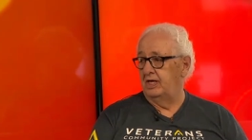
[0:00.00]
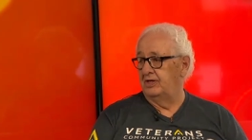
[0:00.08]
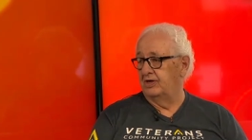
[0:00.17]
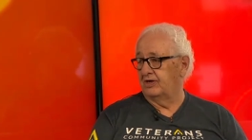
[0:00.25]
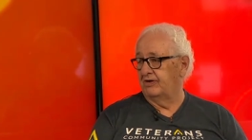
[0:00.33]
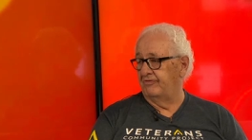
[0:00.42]
in
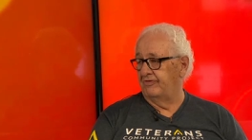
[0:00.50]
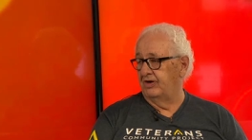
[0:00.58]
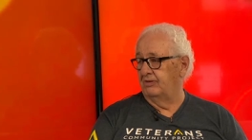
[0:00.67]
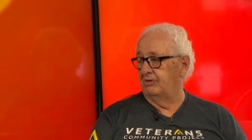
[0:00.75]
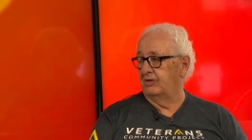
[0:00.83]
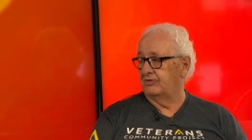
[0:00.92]
their
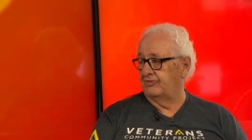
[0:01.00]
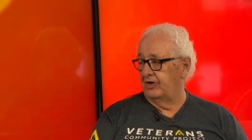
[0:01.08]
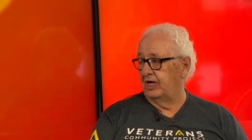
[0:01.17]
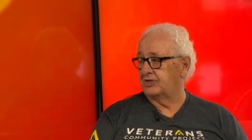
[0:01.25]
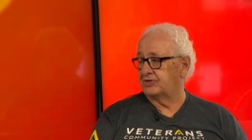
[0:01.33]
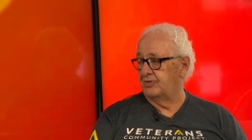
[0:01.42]
convertibles for
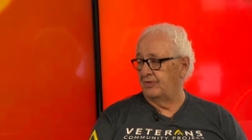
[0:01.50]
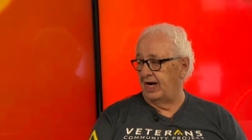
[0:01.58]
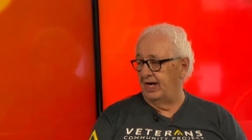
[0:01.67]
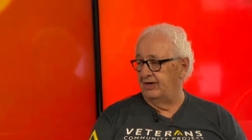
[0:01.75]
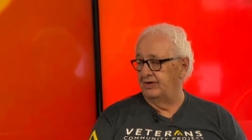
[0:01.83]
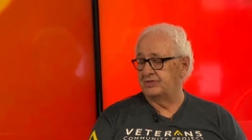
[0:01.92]
extra
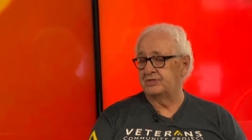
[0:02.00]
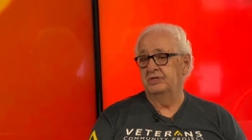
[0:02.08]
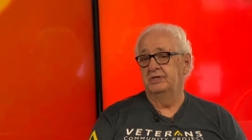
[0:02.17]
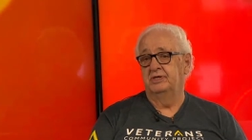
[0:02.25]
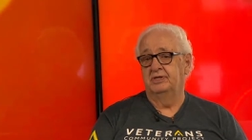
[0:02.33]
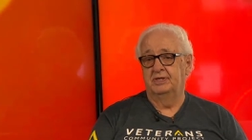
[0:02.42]
riders.
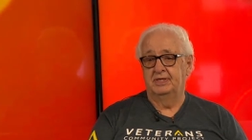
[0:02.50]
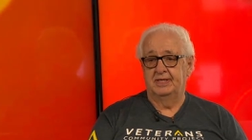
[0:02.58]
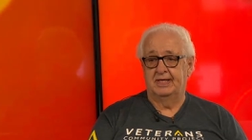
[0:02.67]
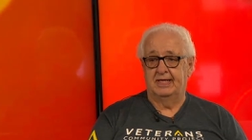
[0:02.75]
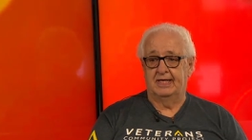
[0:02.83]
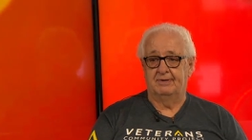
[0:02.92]

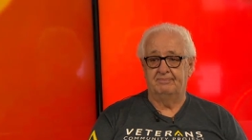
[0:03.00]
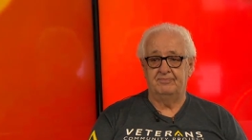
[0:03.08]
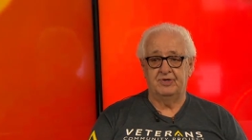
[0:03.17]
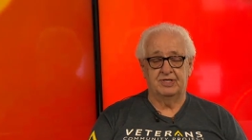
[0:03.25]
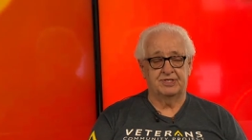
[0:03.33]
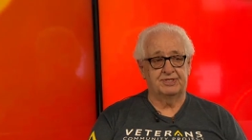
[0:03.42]
Yeah. Um,
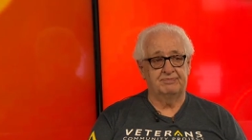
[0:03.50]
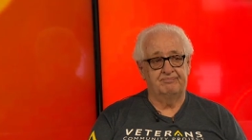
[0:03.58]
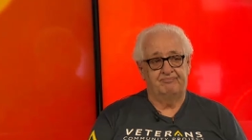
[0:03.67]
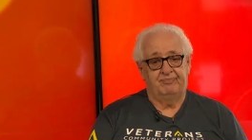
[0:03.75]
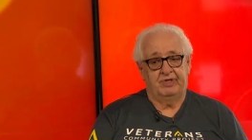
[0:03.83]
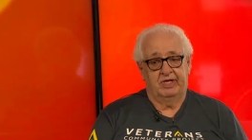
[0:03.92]
it's,
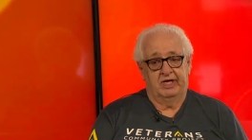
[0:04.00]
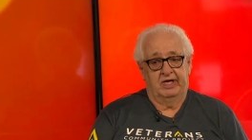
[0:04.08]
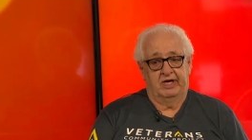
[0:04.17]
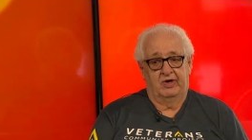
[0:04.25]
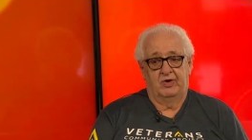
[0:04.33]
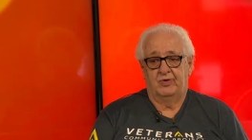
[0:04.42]

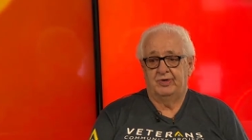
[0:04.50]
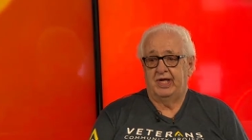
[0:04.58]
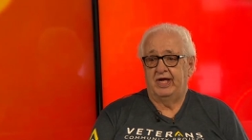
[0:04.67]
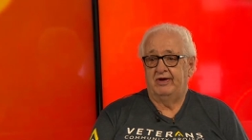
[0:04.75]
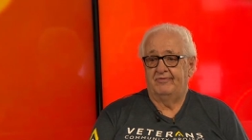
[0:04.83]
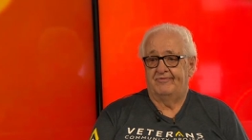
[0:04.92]
a whole
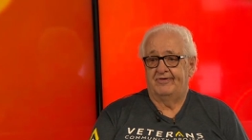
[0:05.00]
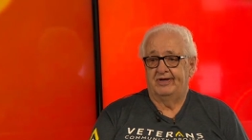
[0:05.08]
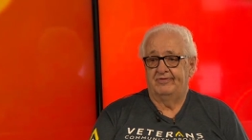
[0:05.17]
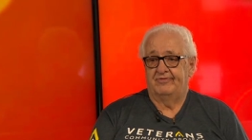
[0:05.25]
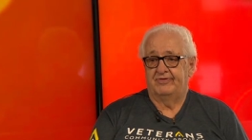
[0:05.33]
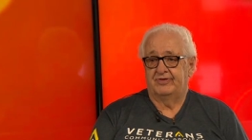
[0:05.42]
day of
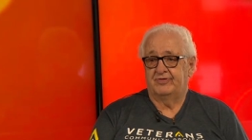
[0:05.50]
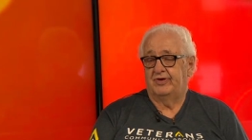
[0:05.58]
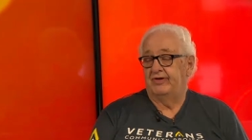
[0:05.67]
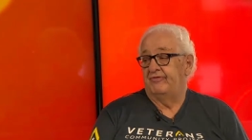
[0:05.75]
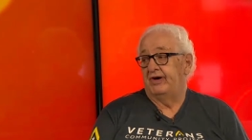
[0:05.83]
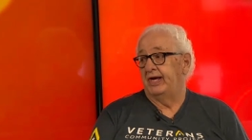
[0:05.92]
fun for
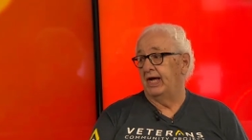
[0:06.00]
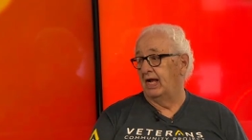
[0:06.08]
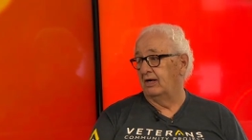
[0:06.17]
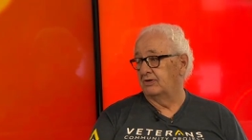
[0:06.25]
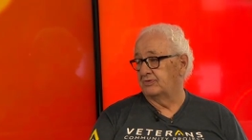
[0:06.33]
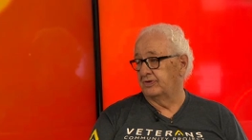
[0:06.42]
twenty-five
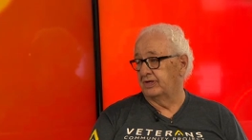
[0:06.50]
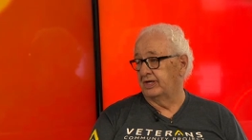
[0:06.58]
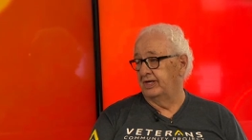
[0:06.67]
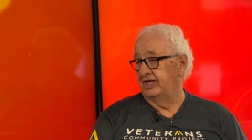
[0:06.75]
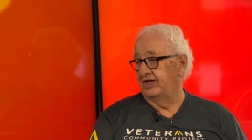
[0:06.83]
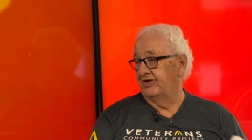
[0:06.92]
dollars, where
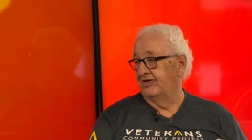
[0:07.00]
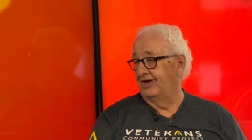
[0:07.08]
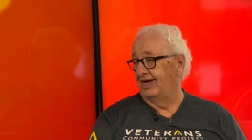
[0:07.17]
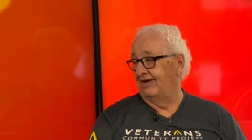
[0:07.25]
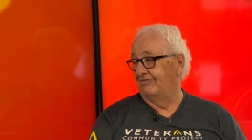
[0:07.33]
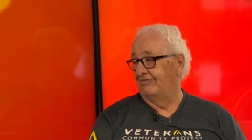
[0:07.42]
can you go and they have?